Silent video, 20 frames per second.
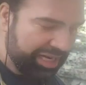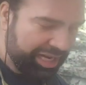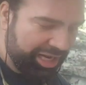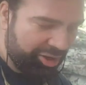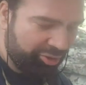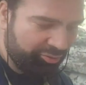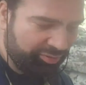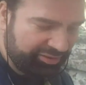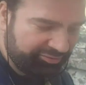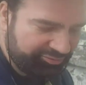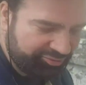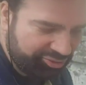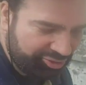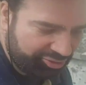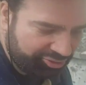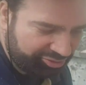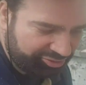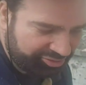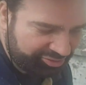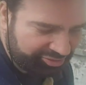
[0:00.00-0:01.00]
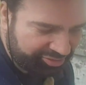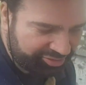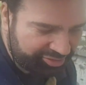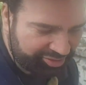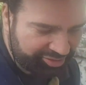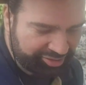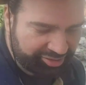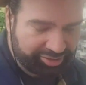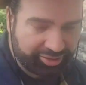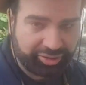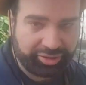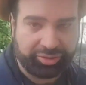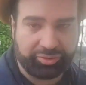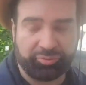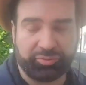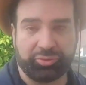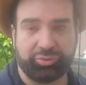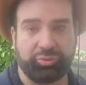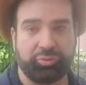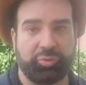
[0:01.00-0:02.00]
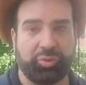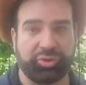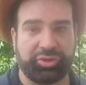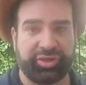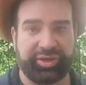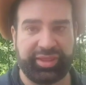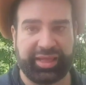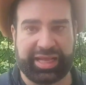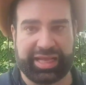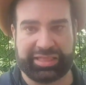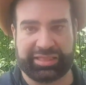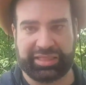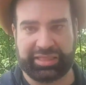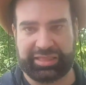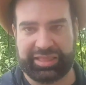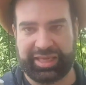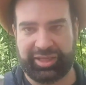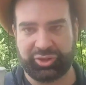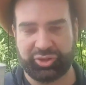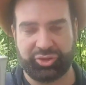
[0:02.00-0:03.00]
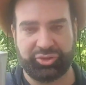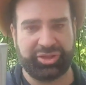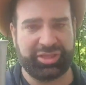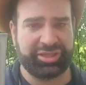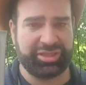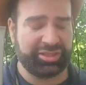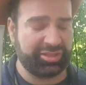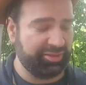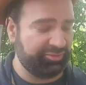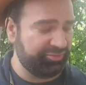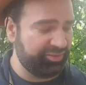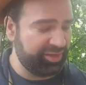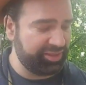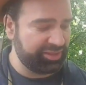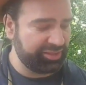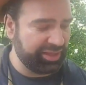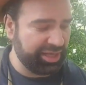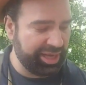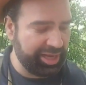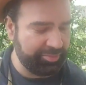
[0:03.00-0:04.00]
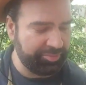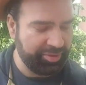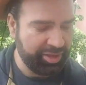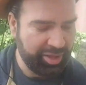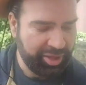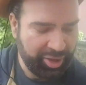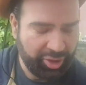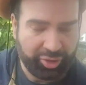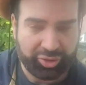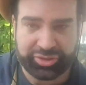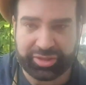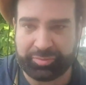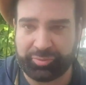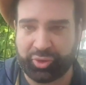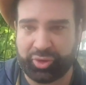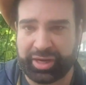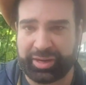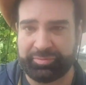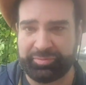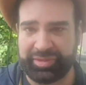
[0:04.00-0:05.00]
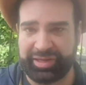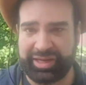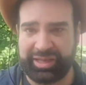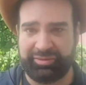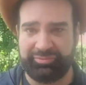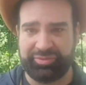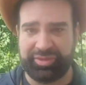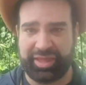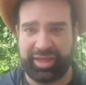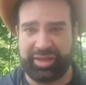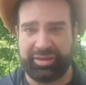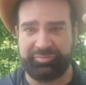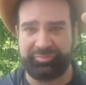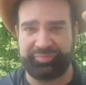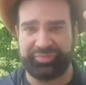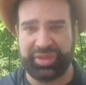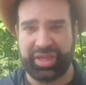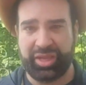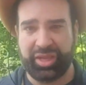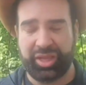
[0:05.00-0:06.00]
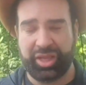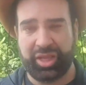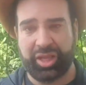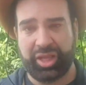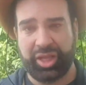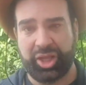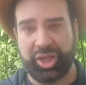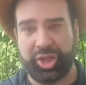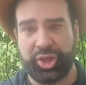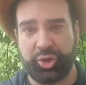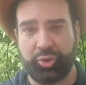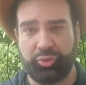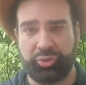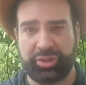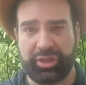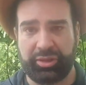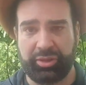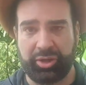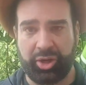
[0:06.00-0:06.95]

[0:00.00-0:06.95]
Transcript: now we've got to water the cutting, yeah? So this is the first cup. Also I'm gonna leave the rooting